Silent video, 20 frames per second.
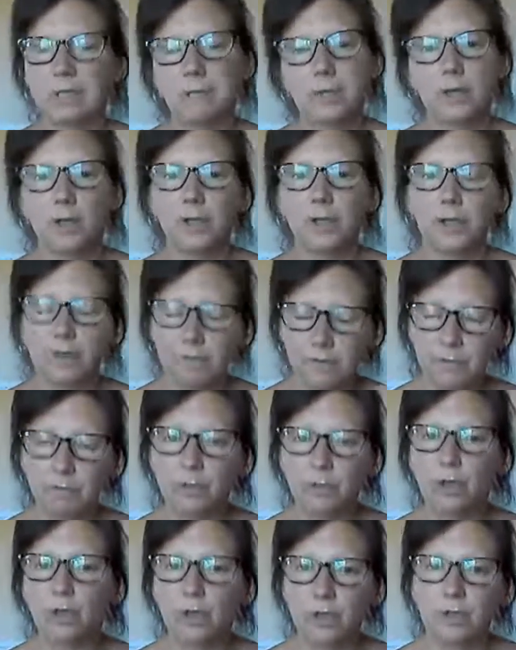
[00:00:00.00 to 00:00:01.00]
because of the
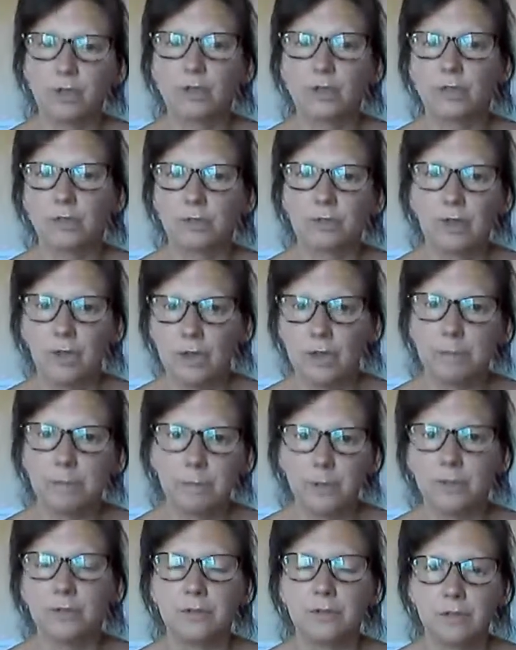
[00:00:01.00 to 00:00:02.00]
roller coaster of
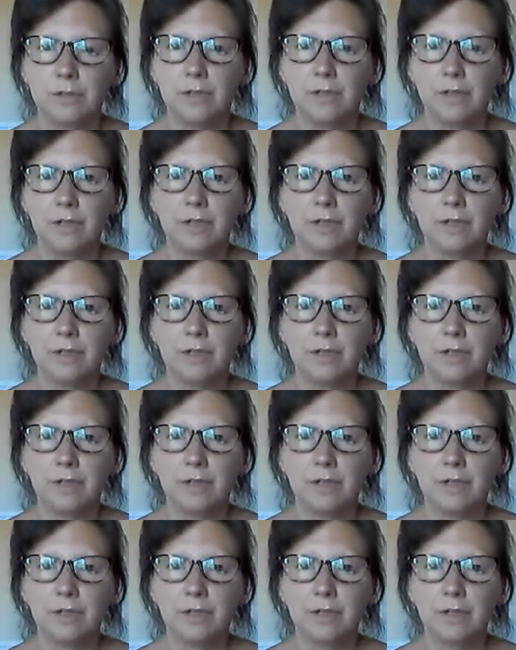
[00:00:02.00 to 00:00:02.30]
hormones.